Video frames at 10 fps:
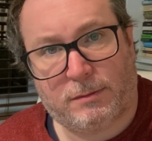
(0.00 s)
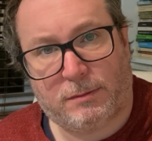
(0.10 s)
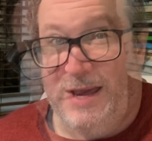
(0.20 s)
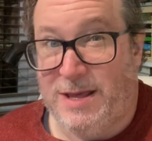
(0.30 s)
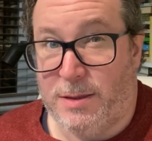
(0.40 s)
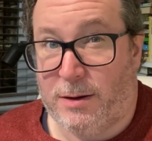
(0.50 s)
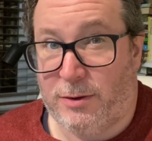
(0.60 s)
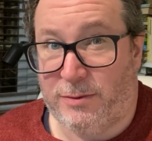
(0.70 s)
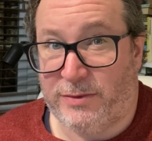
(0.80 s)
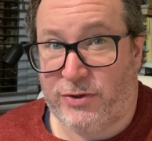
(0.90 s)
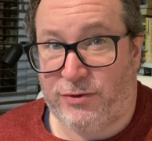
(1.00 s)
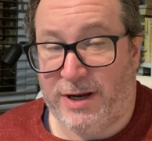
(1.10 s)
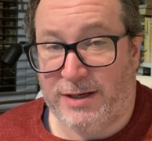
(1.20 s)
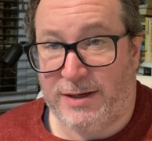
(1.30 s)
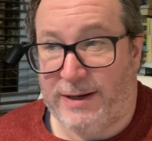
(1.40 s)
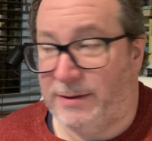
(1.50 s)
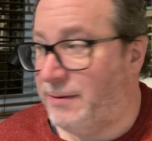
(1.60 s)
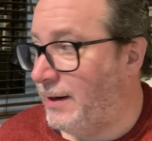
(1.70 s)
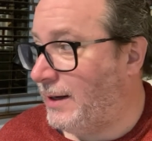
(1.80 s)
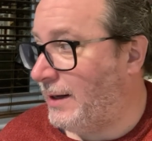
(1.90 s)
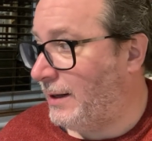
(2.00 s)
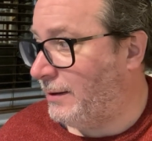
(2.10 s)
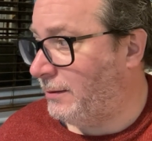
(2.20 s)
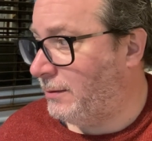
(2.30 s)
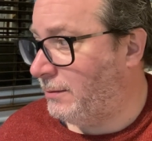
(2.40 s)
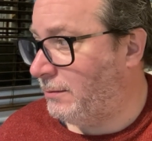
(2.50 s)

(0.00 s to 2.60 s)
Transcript: In the home straight now, and